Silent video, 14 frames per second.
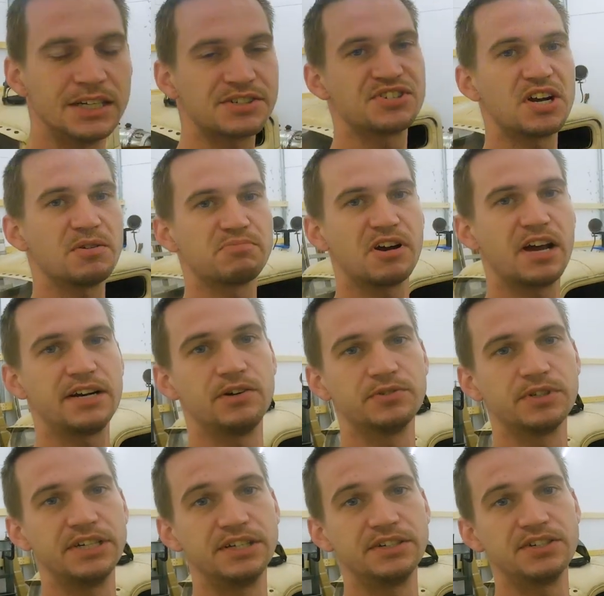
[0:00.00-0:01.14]
Let's jump right
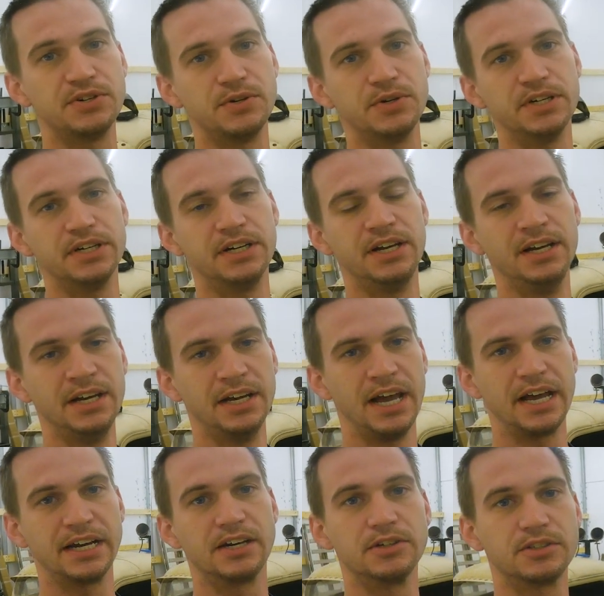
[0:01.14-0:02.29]
on into it
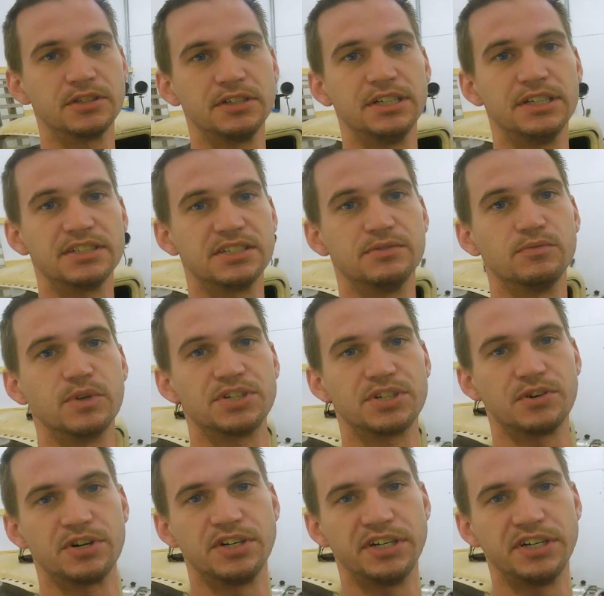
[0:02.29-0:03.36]
and go through the list of what you're gonna